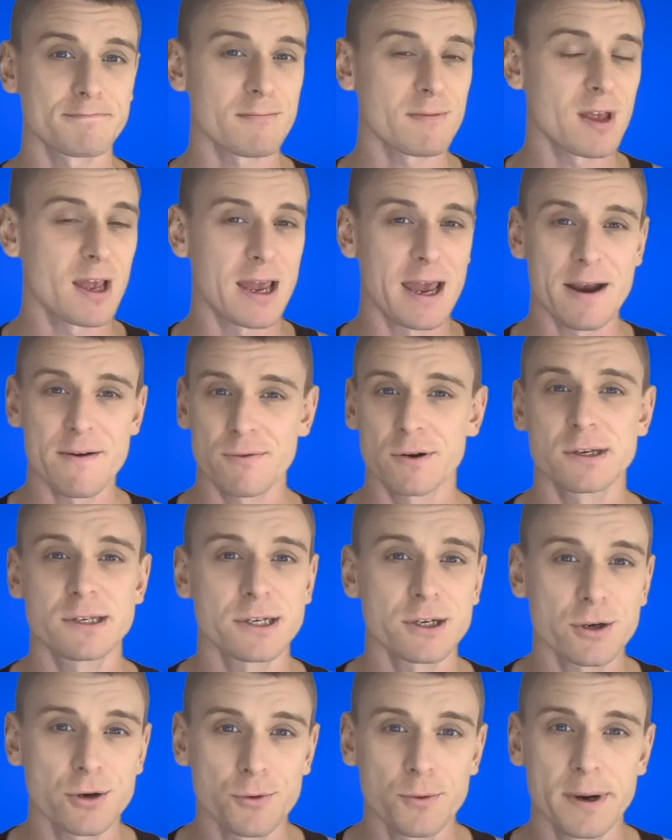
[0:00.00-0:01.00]
every
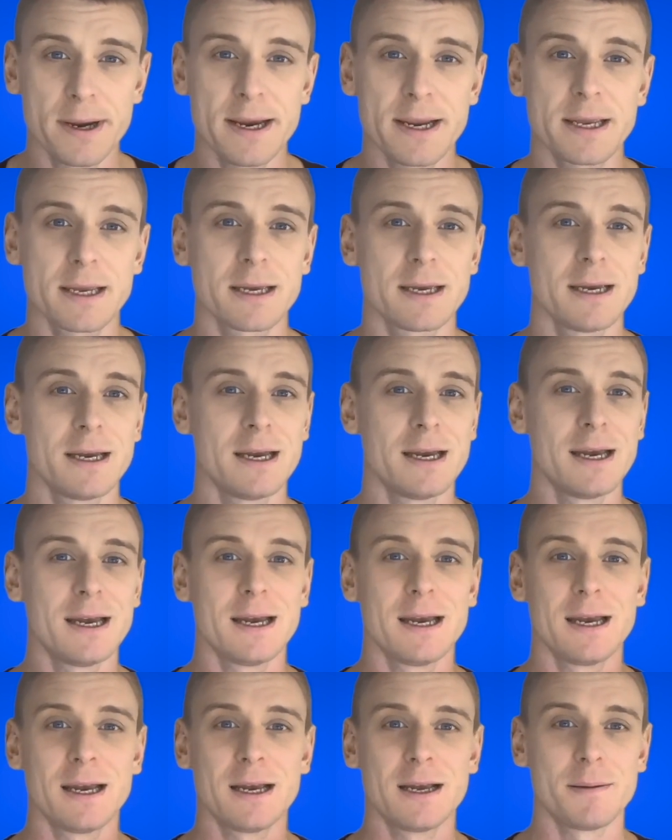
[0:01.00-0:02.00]
single week,
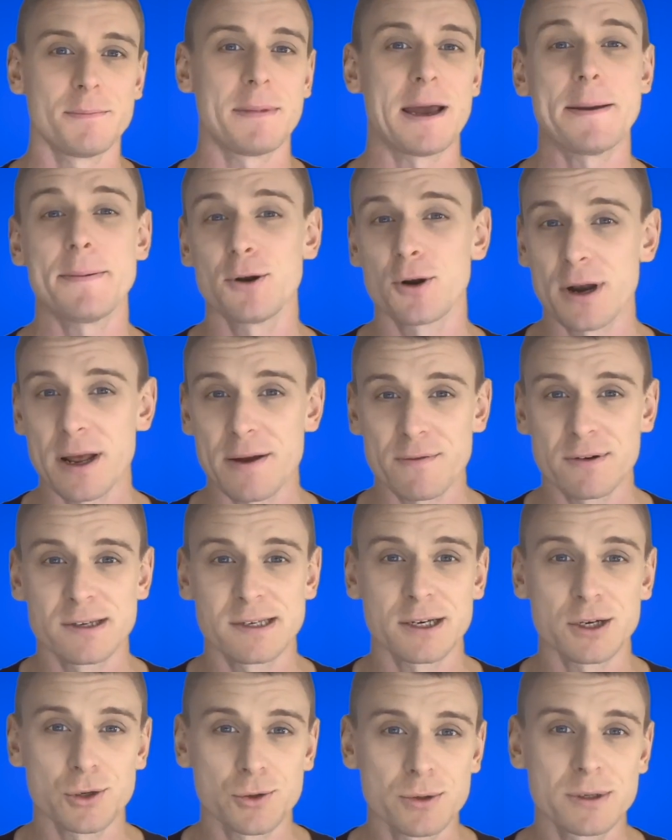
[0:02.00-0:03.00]
maybe not every
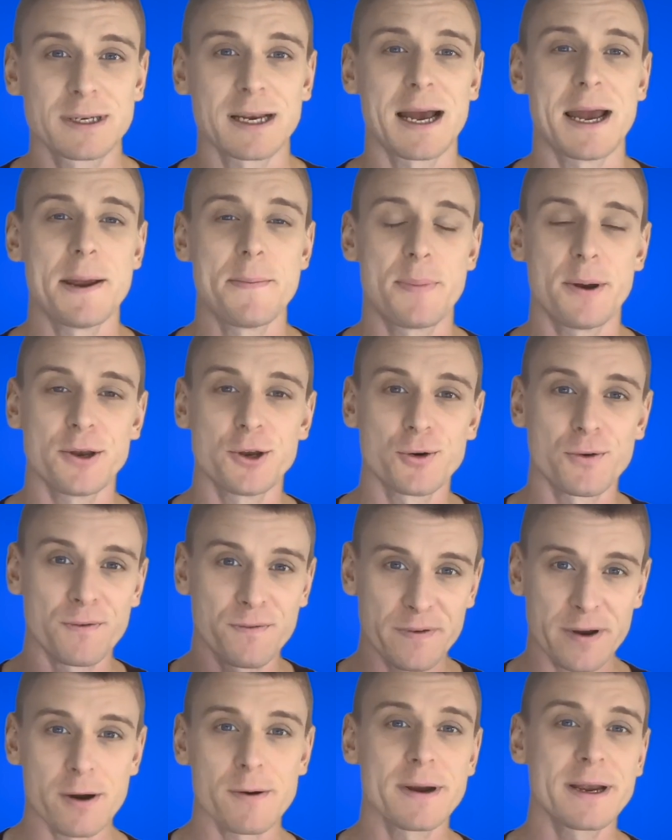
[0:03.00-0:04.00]
single day, but you're
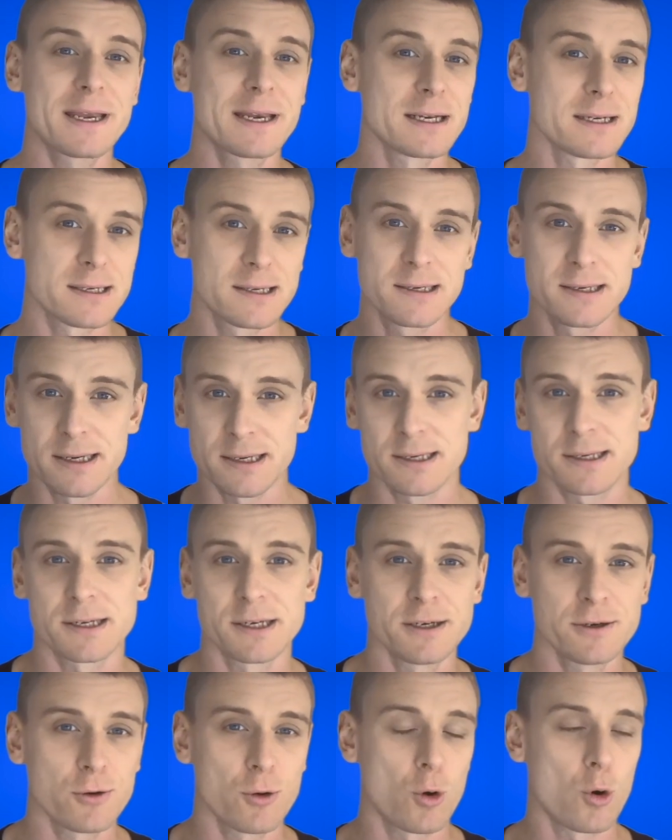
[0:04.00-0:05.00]
very
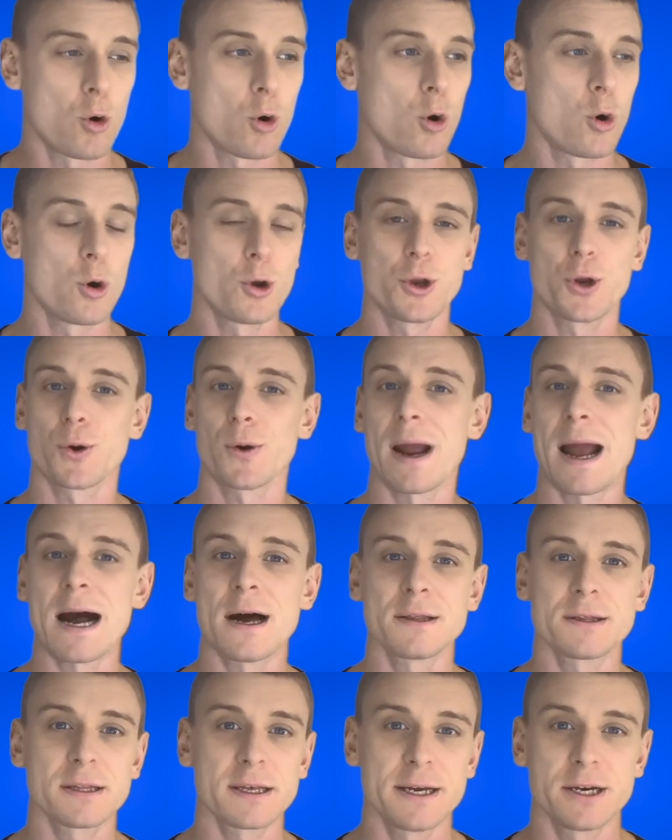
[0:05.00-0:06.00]
consistent, or you're
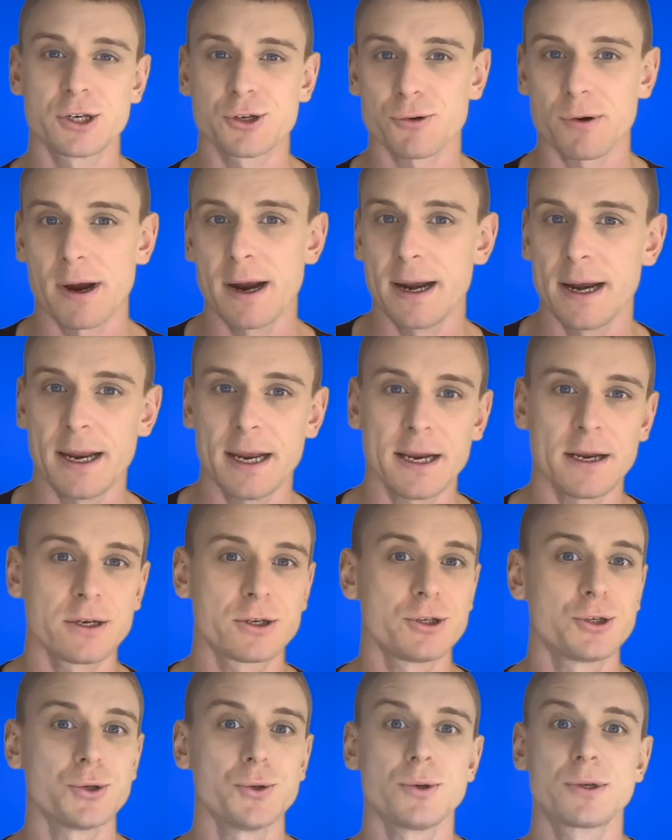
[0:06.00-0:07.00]
out there training
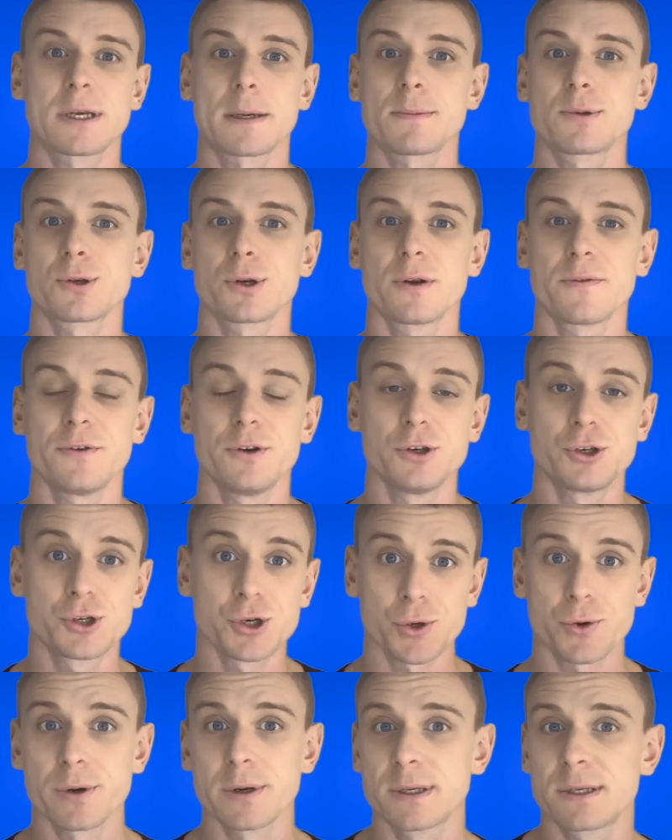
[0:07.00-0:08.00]
to do some sort of
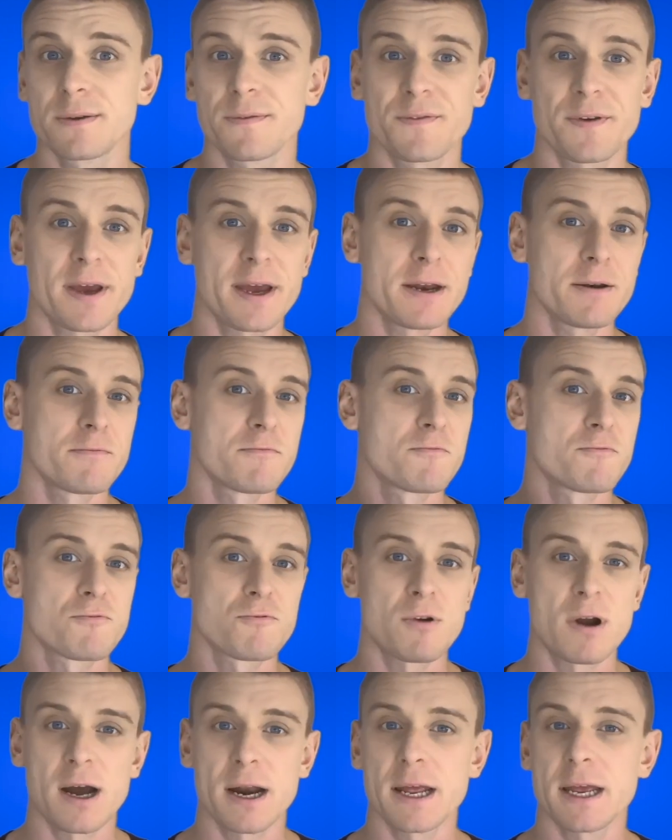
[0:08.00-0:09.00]
endurance event,
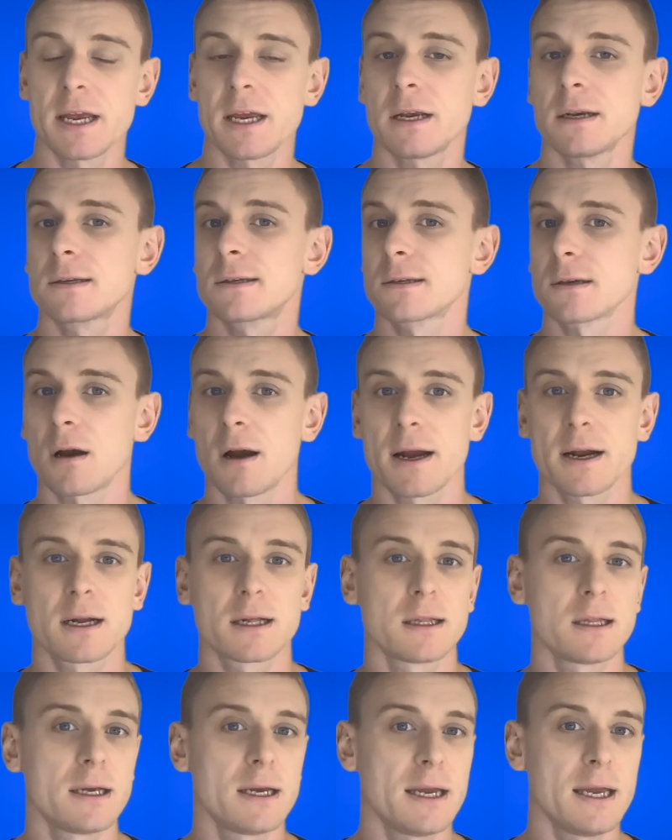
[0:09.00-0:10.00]
running,
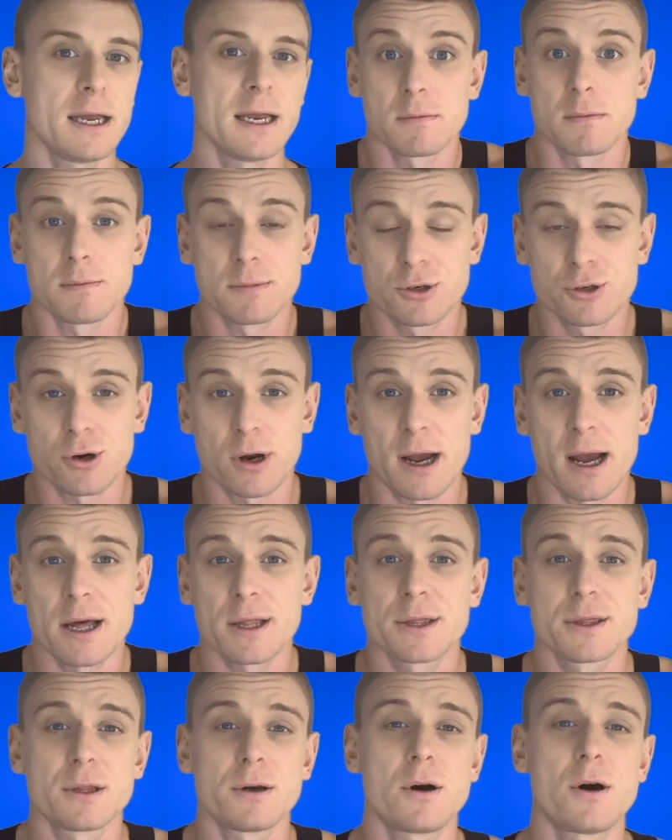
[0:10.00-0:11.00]
cycling,
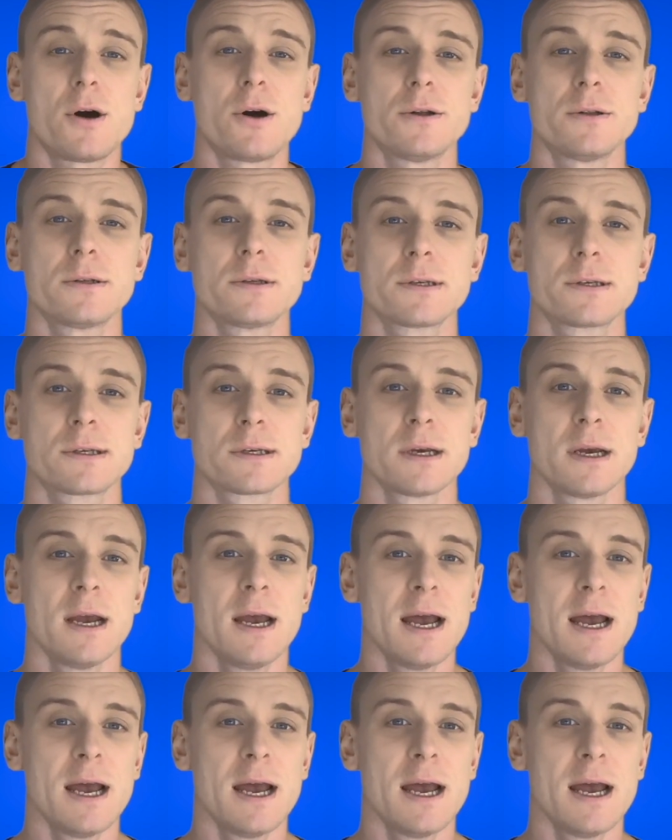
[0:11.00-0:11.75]
triathlons,